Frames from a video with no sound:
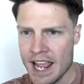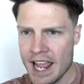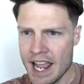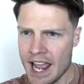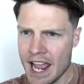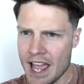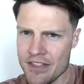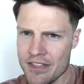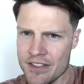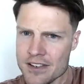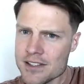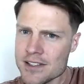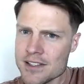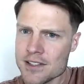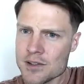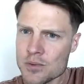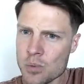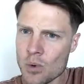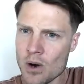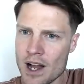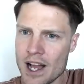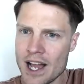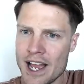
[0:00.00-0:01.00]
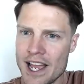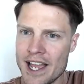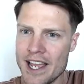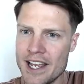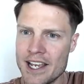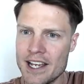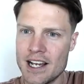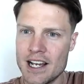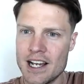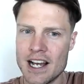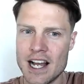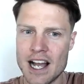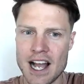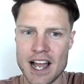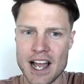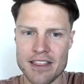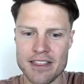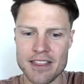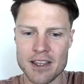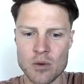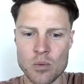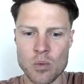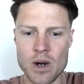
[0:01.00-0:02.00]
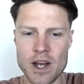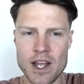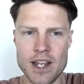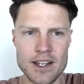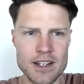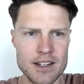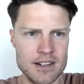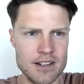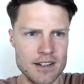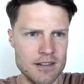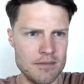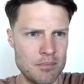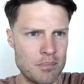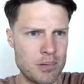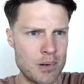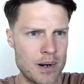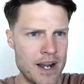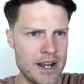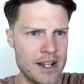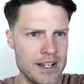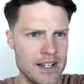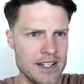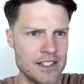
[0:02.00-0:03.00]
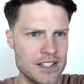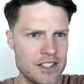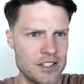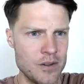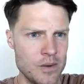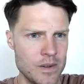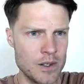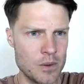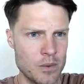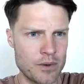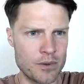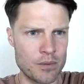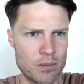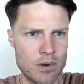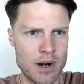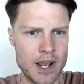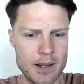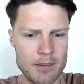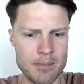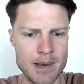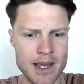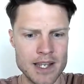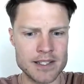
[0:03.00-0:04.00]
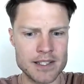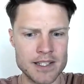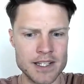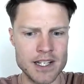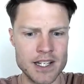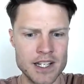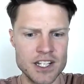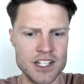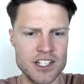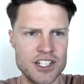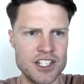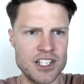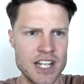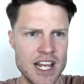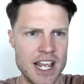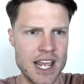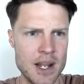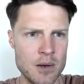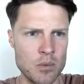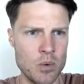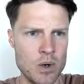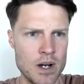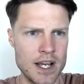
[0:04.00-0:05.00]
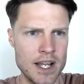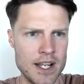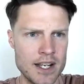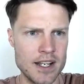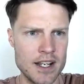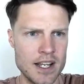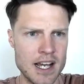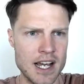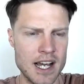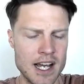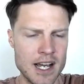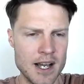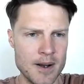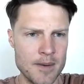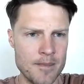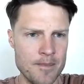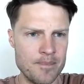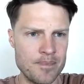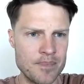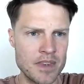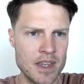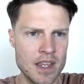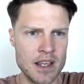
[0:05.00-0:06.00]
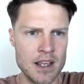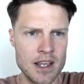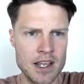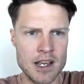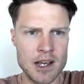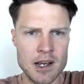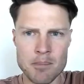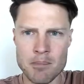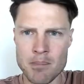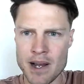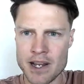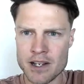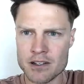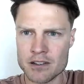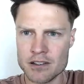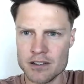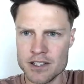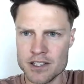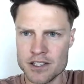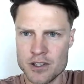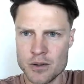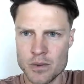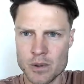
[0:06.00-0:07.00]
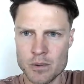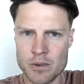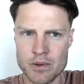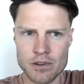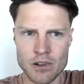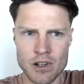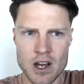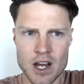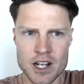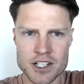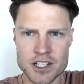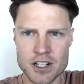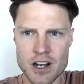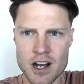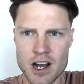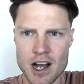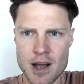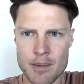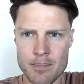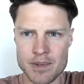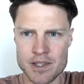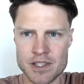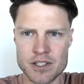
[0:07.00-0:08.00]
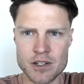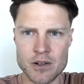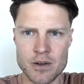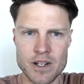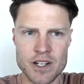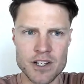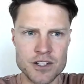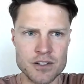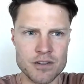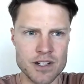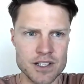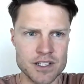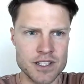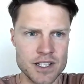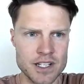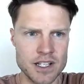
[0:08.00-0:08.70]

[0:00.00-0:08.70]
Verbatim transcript: And this is why I think what Brennan is doing with Write Message and what Michael is doing with Logic Hop is so interesting.